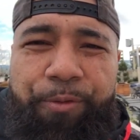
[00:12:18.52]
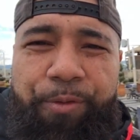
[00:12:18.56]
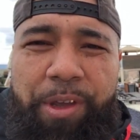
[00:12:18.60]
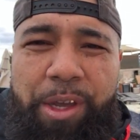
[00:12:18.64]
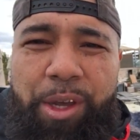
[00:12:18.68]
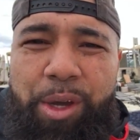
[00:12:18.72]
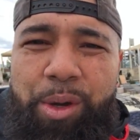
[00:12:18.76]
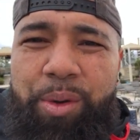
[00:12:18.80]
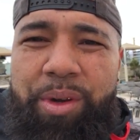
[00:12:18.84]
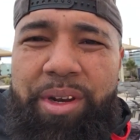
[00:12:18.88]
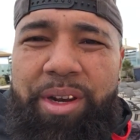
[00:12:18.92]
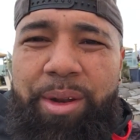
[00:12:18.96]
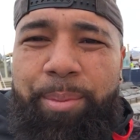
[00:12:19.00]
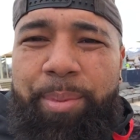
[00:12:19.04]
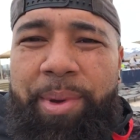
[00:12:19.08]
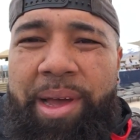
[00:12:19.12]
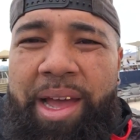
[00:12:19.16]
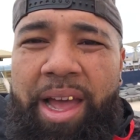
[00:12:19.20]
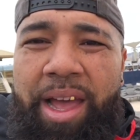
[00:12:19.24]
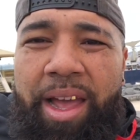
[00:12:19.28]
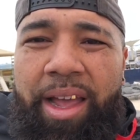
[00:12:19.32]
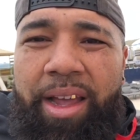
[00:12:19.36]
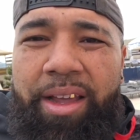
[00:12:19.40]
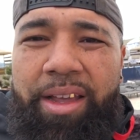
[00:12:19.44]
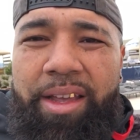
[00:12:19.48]
View in the
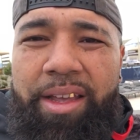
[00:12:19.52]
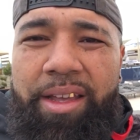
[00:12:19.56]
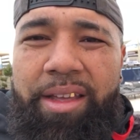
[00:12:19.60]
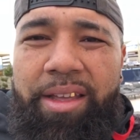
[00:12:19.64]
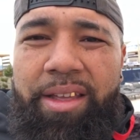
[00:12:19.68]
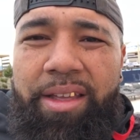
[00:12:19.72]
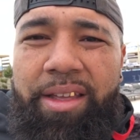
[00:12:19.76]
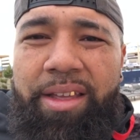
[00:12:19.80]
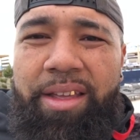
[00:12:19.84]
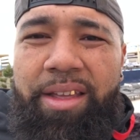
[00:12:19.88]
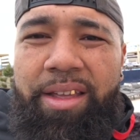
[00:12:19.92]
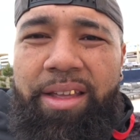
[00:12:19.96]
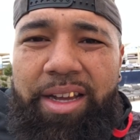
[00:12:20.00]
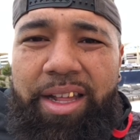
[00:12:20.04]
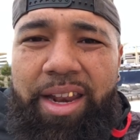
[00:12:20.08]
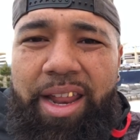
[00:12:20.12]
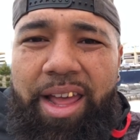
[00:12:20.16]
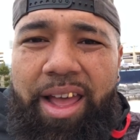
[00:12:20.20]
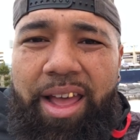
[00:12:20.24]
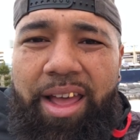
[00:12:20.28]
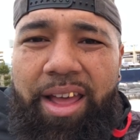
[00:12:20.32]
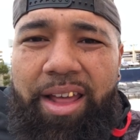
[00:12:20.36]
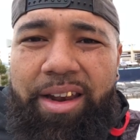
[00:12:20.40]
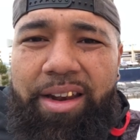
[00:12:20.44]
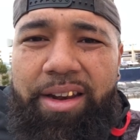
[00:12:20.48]
back. Look at
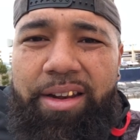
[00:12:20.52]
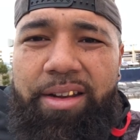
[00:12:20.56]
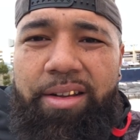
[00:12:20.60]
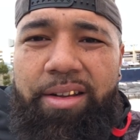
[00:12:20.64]
that.